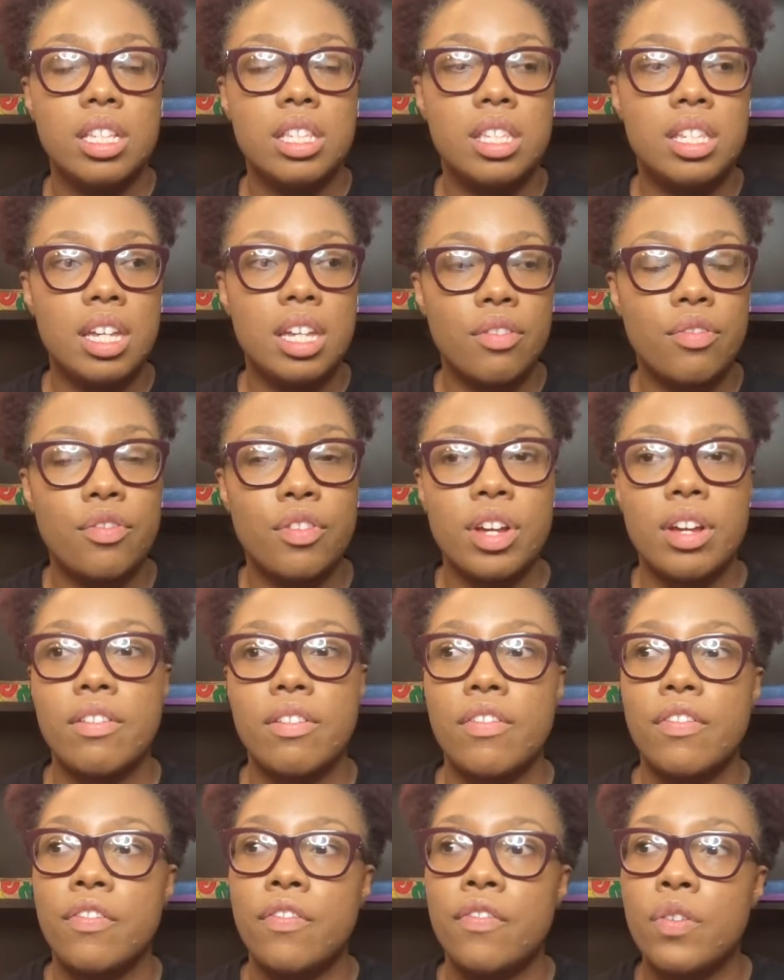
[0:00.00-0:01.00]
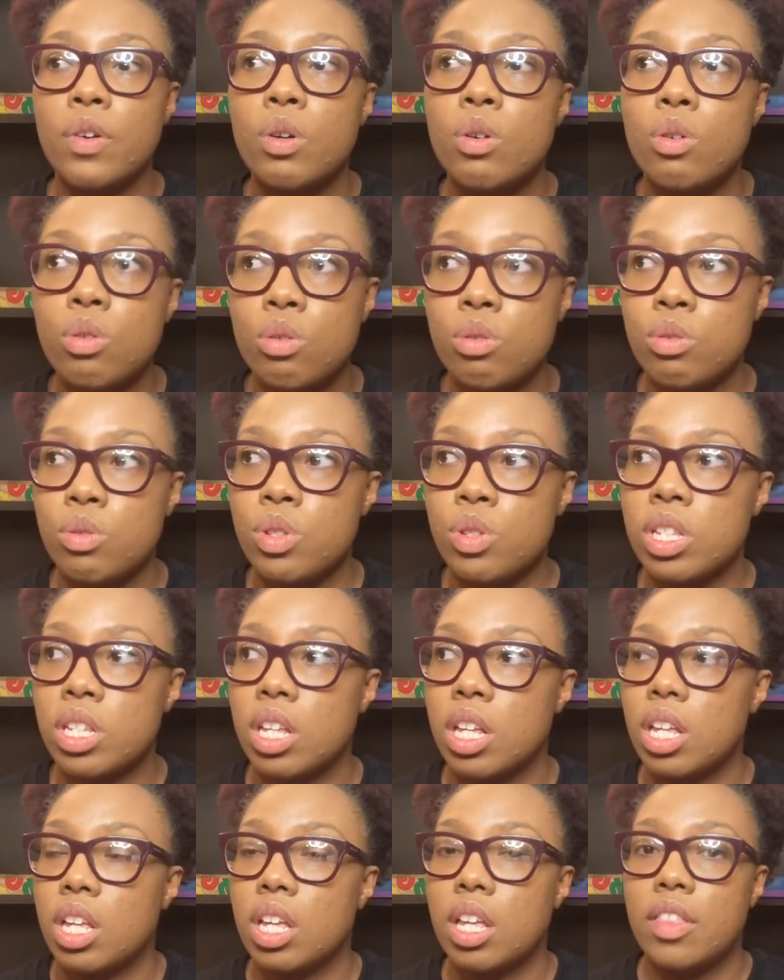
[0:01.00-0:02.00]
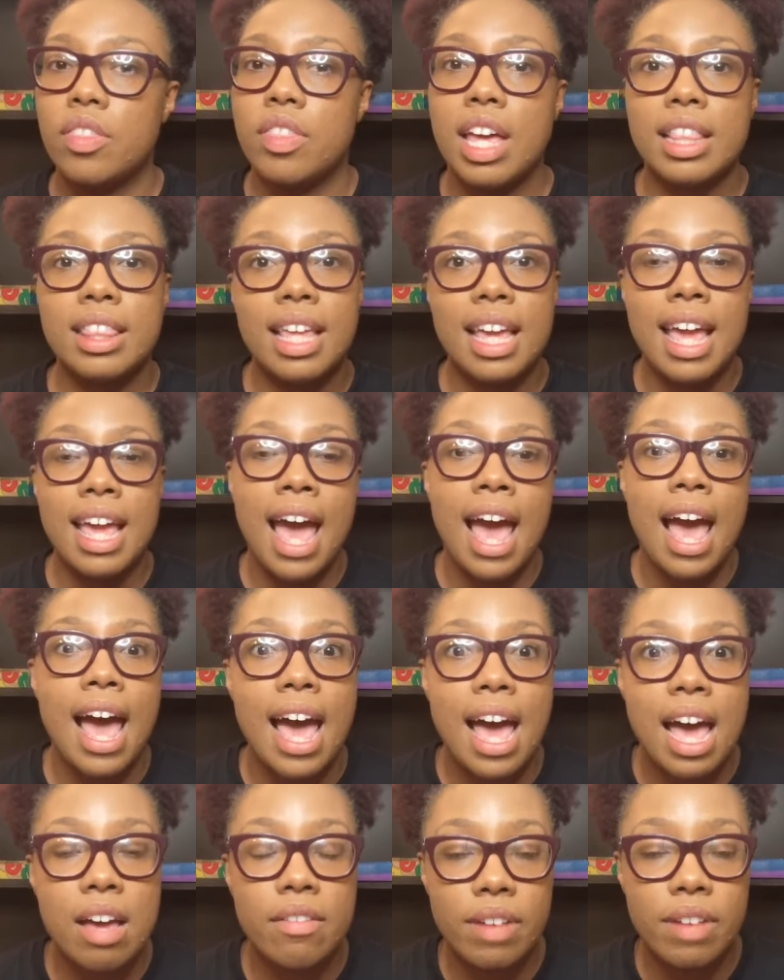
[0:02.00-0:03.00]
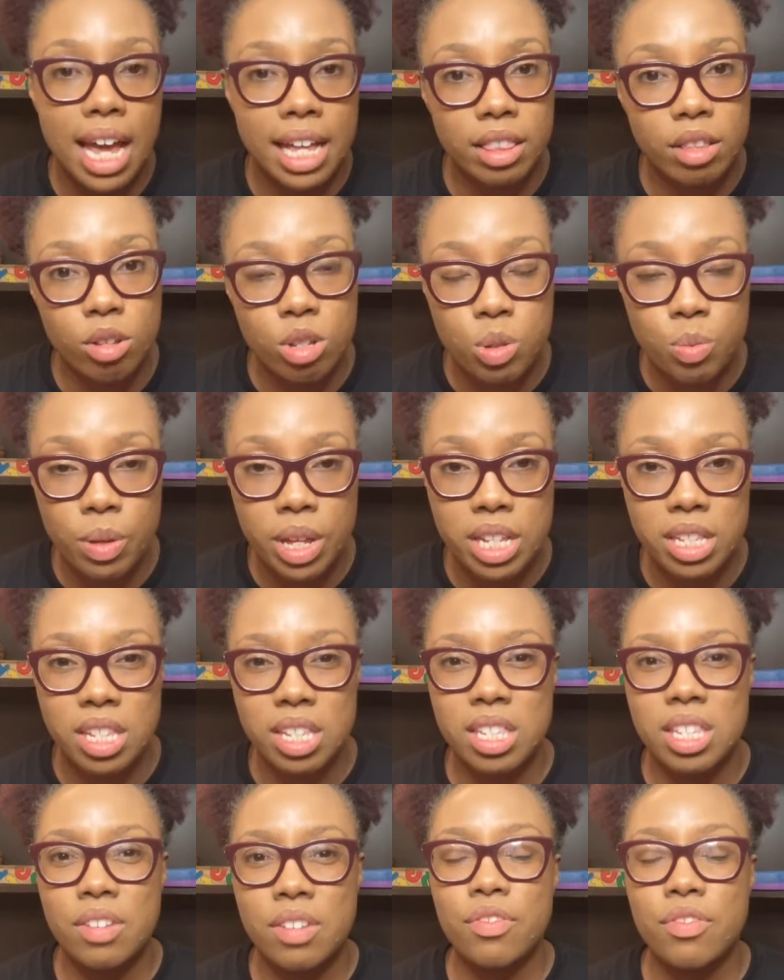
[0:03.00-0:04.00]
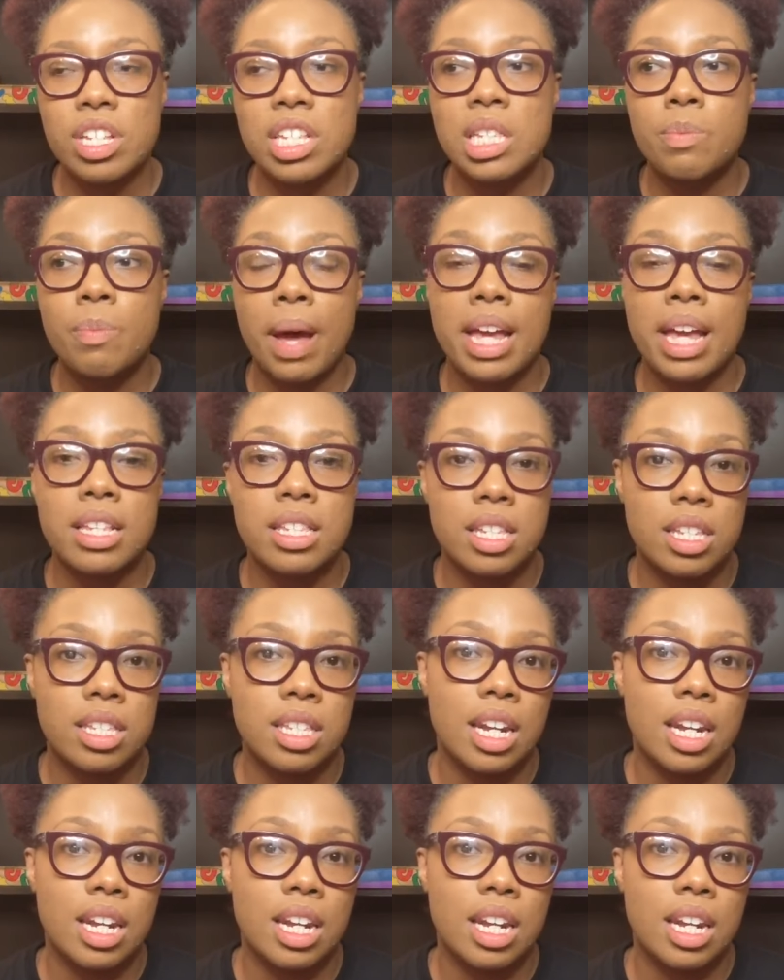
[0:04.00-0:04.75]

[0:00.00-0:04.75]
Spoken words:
different foods that they have at those places, different spices.